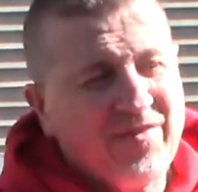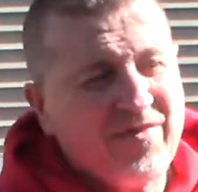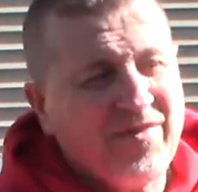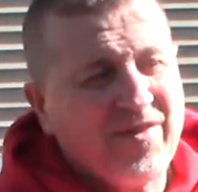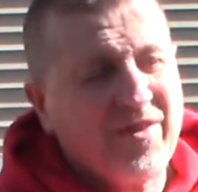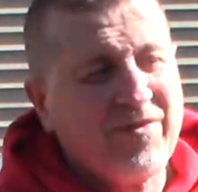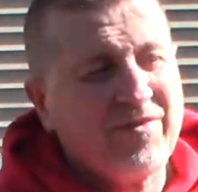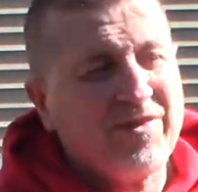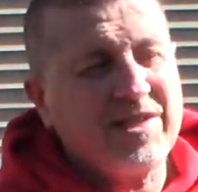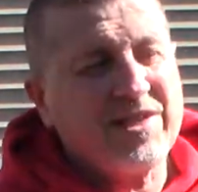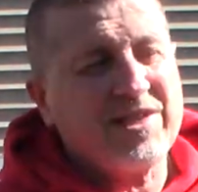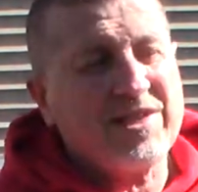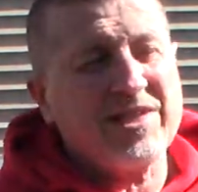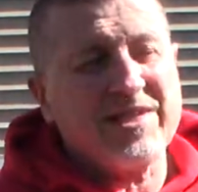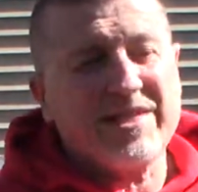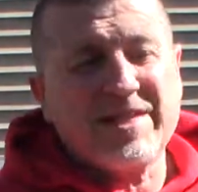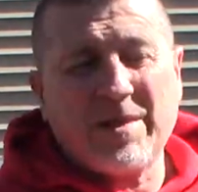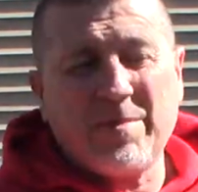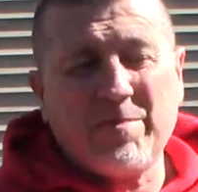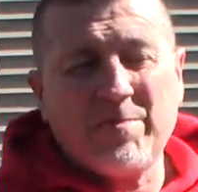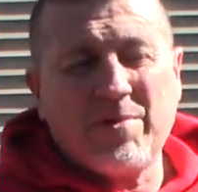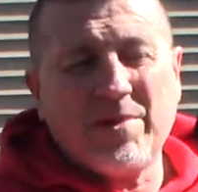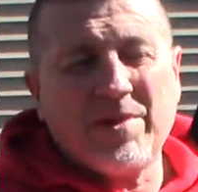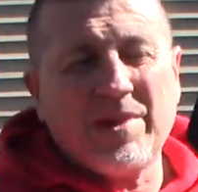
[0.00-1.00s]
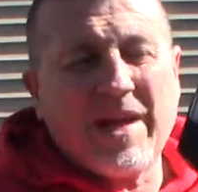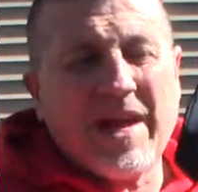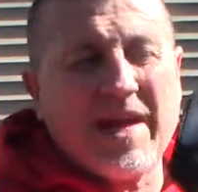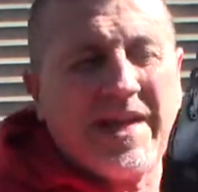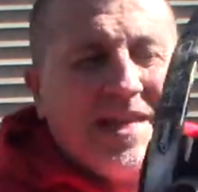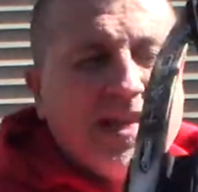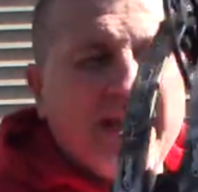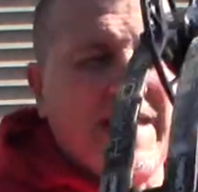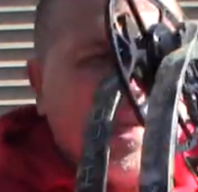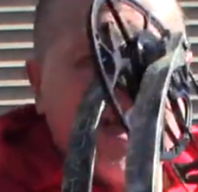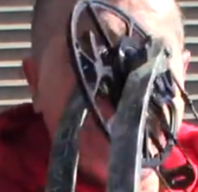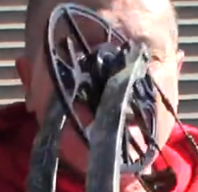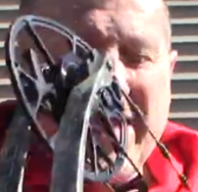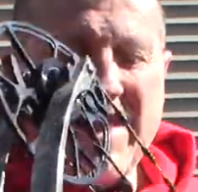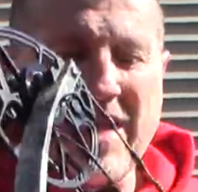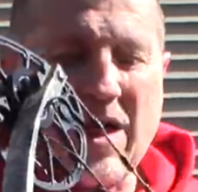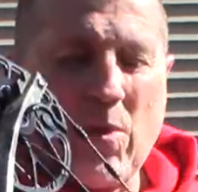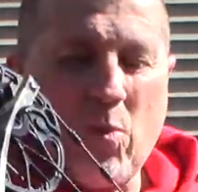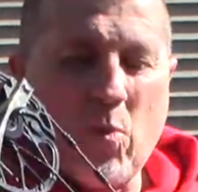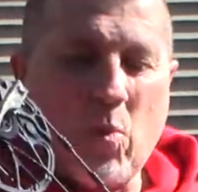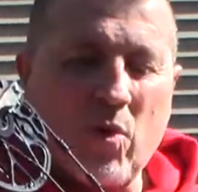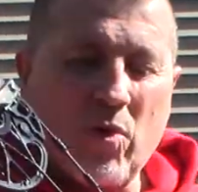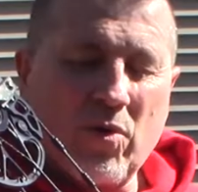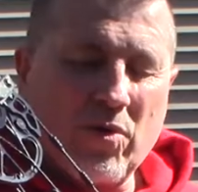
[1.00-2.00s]
very simple idea
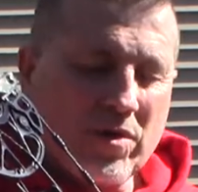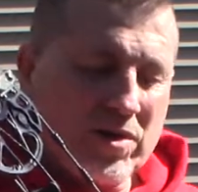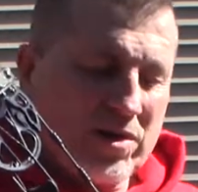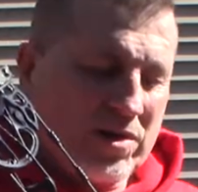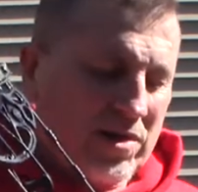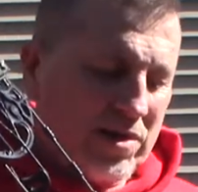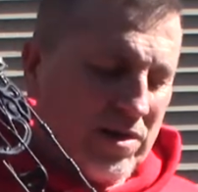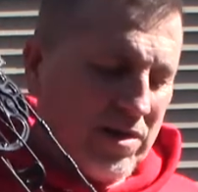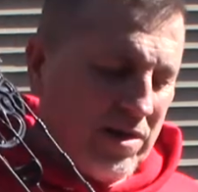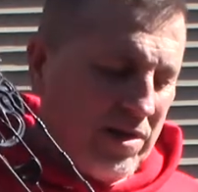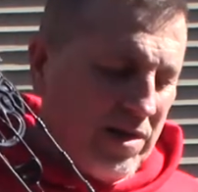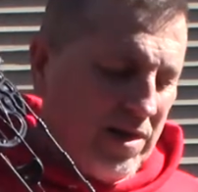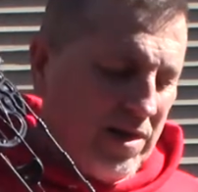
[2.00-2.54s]
that works.